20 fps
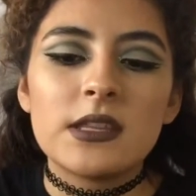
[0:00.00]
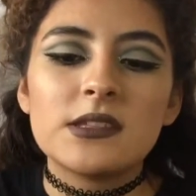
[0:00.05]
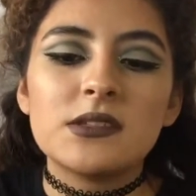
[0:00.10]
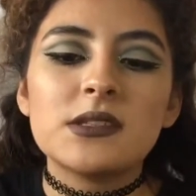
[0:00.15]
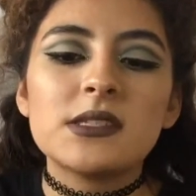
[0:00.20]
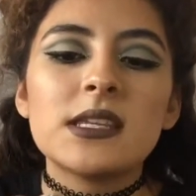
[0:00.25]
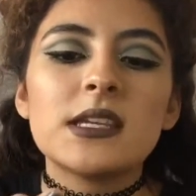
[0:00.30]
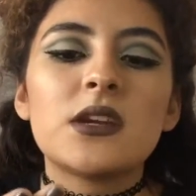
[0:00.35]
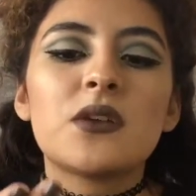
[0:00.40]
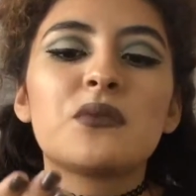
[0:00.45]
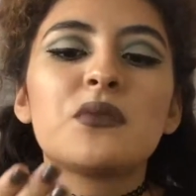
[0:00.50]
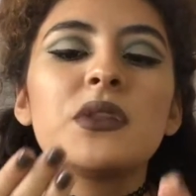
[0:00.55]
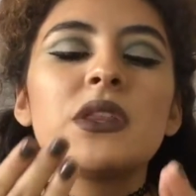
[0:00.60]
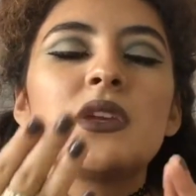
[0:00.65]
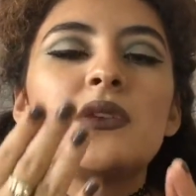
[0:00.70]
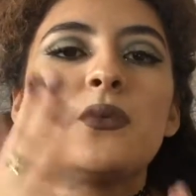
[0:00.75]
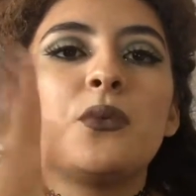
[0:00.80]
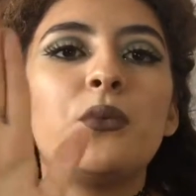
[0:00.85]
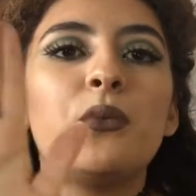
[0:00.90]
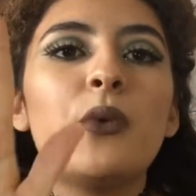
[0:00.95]
This is like a
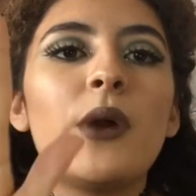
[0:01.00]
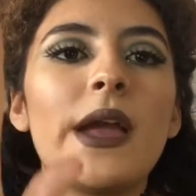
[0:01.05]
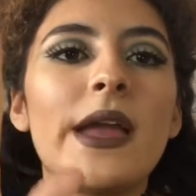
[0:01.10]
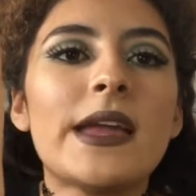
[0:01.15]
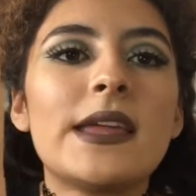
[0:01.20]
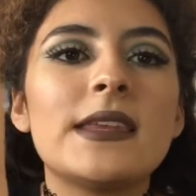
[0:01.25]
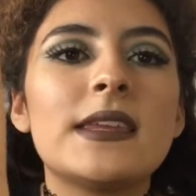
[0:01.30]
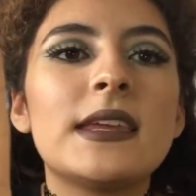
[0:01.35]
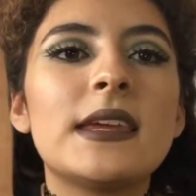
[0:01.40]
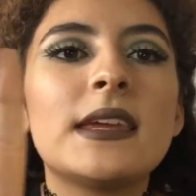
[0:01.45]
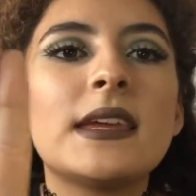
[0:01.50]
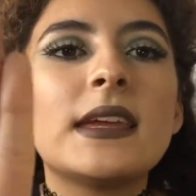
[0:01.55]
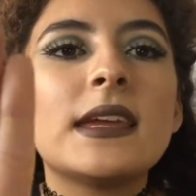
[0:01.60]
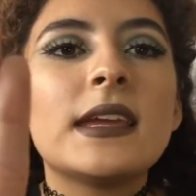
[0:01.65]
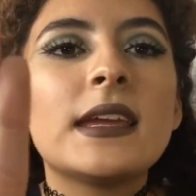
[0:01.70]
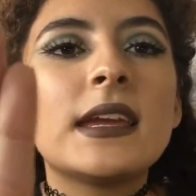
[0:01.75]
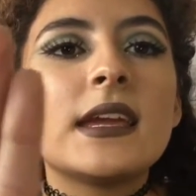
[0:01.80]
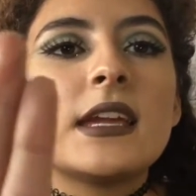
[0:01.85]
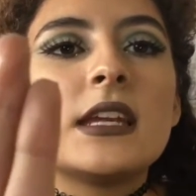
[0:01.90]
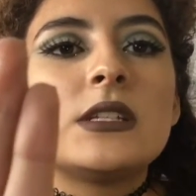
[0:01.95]
really wet,
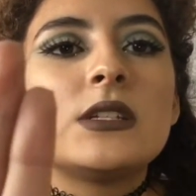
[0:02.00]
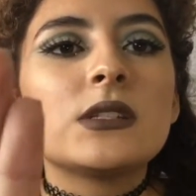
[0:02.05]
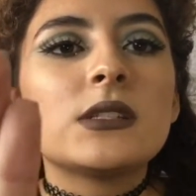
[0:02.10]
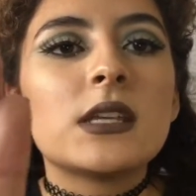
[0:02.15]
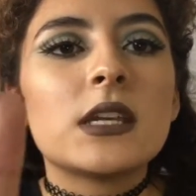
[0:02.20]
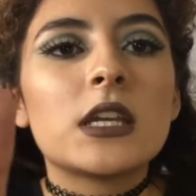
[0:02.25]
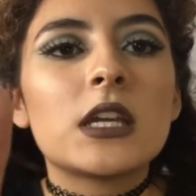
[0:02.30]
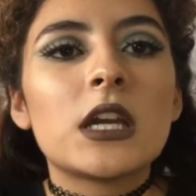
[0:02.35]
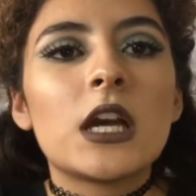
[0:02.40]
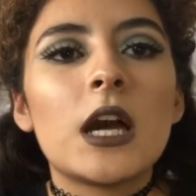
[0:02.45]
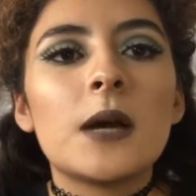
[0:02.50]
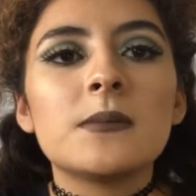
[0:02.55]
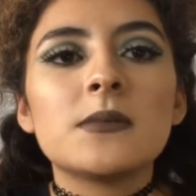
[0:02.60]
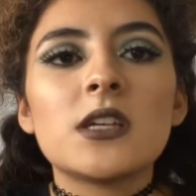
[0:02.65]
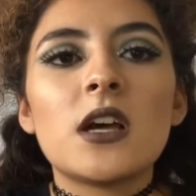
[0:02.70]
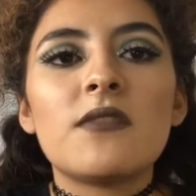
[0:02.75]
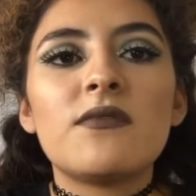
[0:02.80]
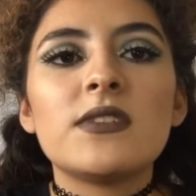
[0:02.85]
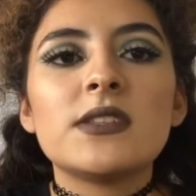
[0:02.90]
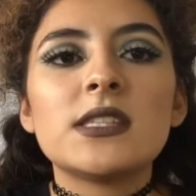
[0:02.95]
it just like comes
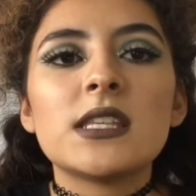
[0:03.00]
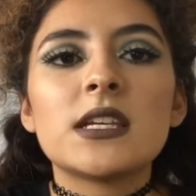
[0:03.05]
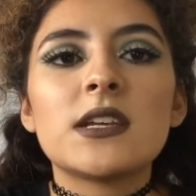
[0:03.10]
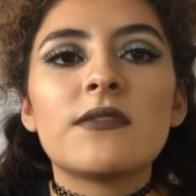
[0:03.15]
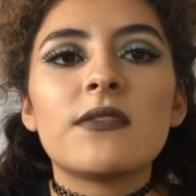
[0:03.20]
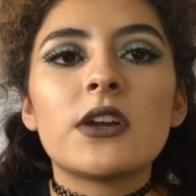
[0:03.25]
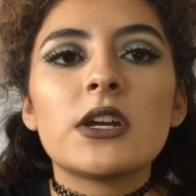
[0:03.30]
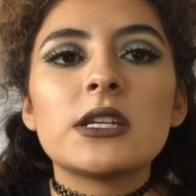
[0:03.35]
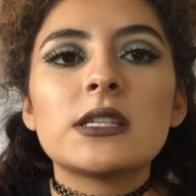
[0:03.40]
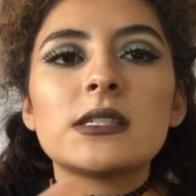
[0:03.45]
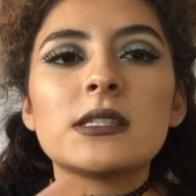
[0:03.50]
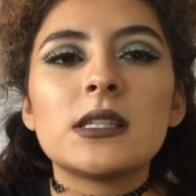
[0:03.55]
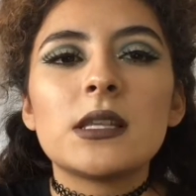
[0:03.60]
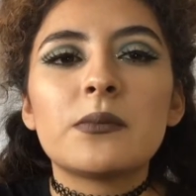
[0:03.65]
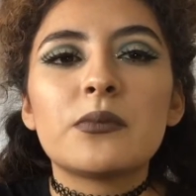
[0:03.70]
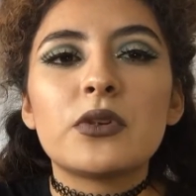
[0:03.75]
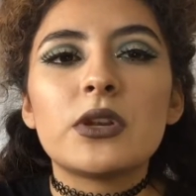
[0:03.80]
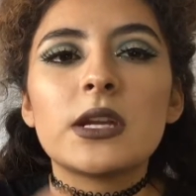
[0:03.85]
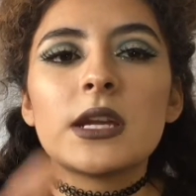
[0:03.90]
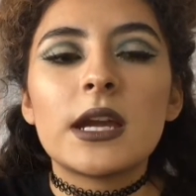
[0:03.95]
off. It's like a very
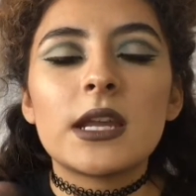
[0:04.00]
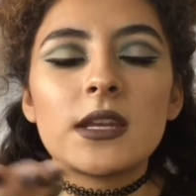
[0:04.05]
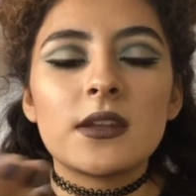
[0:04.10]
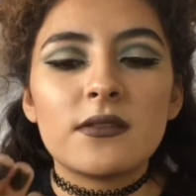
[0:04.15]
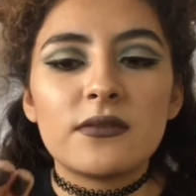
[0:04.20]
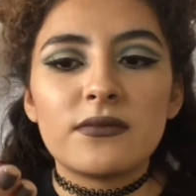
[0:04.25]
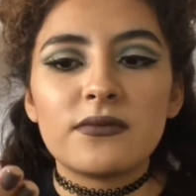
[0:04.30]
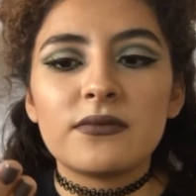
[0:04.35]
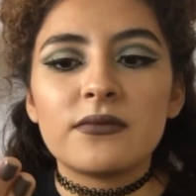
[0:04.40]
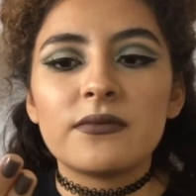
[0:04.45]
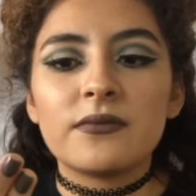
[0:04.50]
slippery kind of